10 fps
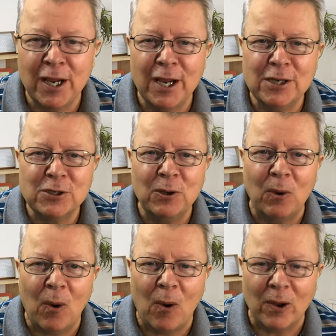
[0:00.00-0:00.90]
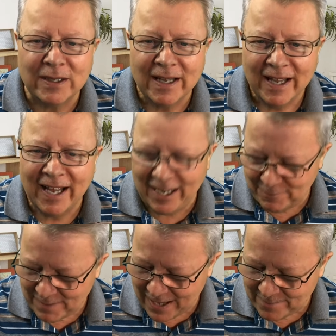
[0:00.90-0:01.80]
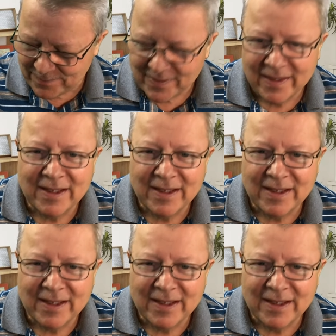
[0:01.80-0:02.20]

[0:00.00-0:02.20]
is Lord. Amen.